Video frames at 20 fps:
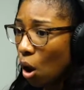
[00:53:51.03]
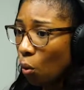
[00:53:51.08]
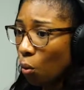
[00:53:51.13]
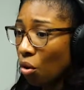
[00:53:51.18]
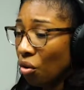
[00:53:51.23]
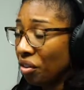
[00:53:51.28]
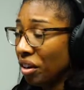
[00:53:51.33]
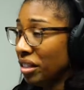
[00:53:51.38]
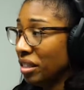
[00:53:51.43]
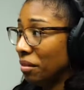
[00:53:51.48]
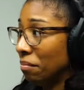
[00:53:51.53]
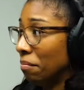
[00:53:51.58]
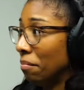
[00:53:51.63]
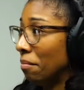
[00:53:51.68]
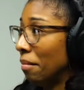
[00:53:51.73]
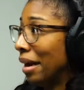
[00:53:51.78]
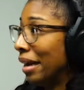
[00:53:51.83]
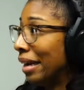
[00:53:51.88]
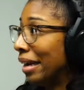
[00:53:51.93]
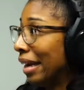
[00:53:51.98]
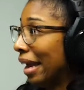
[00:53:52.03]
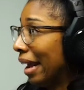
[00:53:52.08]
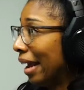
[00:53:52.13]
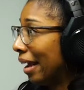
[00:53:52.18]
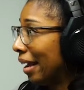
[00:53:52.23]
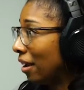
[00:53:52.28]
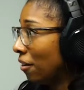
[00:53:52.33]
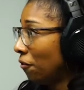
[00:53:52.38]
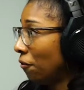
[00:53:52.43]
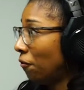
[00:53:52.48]
Well, it's
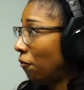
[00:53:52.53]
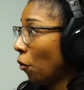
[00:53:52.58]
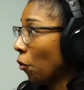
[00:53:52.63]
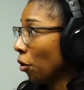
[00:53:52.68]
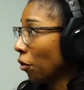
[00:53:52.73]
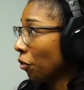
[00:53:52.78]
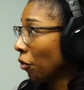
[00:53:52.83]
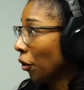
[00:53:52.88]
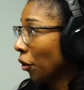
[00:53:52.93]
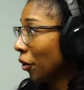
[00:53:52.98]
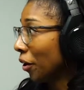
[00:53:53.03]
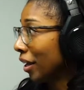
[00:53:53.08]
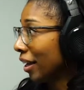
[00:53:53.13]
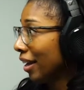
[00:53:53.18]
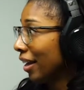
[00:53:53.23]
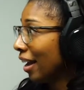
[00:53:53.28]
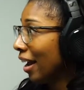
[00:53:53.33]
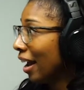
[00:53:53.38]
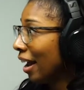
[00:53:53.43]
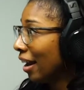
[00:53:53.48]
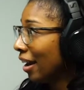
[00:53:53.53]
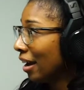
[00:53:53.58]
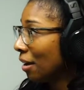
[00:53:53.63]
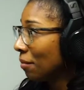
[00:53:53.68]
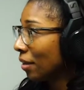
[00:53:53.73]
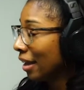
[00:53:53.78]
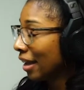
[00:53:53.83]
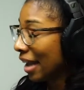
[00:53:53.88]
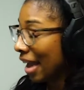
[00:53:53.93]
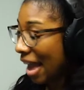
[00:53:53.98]
Monday, 4:30, and I'm
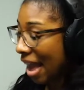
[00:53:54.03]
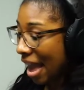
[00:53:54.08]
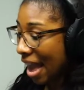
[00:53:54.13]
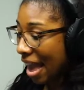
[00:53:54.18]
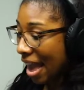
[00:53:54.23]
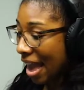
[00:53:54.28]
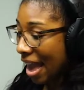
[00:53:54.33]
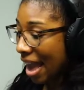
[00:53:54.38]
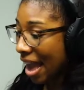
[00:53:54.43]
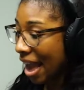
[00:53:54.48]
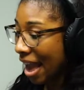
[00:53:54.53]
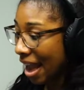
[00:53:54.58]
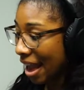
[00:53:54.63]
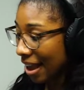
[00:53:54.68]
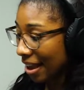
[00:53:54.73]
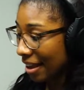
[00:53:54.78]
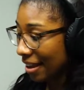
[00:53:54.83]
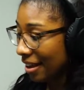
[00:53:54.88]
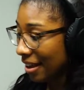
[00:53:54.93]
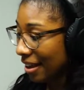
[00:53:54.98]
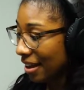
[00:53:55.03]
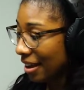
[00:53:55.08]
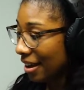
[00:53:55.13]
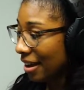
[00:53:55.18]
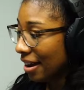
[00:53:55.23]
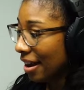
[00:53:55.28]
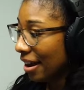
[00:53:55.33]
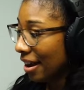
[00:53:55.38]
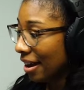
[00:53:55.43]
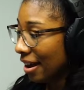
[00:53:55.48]
like, hey,
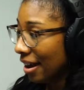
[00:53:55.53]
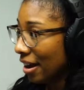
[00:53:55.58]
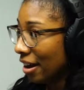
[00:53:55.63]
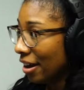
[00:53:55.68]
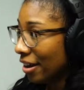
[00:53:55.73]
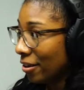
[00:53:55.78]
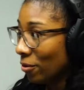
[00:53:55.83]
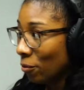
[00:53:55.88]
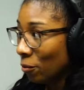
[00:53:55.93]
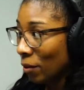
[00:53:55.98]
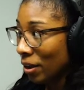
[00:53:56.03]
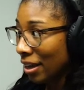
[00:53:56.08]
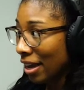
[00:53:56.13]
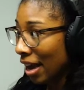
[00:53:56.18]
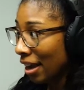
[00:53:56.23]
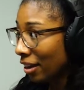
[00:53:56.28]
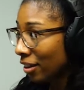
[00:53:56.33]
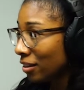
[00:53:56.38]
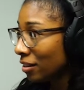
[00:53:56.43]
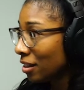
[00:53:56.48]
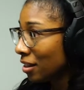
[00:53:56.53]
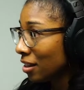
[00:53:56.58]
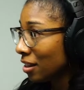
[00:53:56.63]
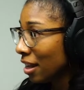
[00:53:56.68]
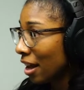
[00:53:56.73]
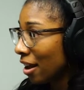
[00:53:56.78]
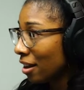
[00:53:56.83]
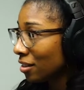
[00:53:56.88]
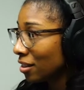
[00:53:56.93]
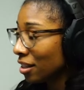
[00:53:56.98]
we got to go see this
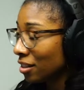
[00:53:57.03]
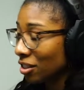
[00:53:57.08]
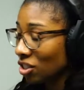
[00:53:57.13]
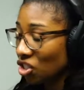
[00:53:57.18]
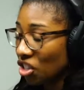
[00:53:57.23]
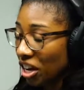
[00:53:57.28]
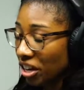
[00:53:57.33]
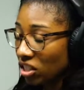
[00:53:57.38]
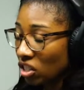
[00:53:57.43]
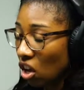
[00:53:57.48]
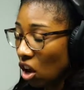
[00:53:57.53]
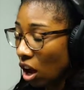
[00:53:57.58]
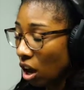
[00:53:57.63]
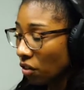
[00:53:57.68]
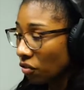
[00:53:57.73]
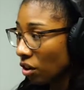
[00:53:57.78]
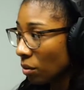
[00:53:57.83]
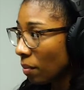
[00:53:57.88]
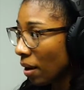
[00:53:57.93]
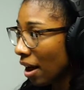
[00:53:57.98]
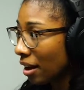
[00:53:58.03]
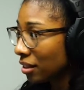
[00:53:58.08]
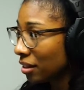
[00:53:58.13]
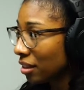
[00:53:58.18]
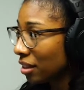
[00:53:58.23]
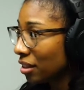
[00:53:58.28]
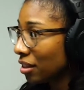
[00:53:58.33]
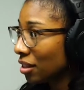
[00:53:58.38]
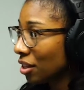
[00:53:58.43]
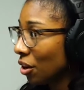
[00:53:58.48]
house because it checks all of your
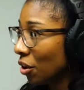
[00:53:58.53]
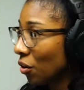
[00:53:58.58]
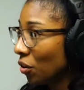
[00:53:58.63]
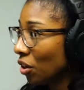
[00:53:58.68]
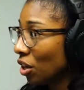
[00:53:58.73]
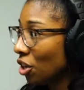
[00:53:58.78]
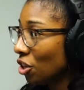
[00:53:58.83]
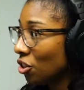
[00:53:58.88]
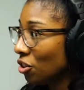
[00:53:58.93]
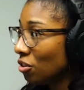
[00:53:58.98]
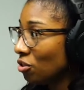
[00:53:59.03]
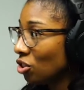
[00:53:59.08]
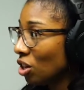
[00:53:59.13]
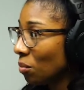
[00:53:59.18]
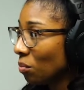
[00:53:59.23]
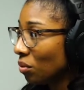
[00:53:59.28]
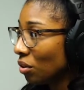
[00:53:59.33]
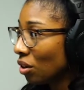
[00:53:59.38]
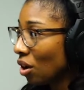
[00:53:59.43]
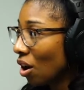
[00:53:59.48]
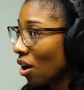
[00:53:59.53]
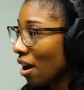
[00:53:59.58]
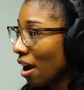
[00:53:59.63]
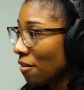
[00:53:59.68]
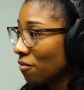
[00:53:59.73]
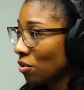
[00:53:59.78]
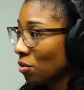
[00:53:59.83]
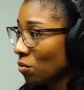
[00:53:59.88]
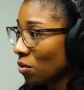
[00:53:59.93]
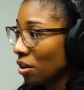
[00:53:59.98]
boxes. So can you jump in the car
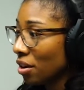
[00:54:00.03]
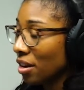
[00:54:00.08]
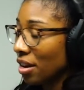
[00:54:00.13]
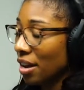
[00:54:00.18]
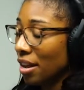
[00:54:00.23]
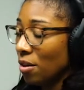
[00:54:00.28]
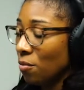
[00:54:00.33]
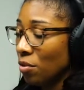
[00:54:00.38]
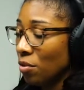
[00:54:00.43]
after work and we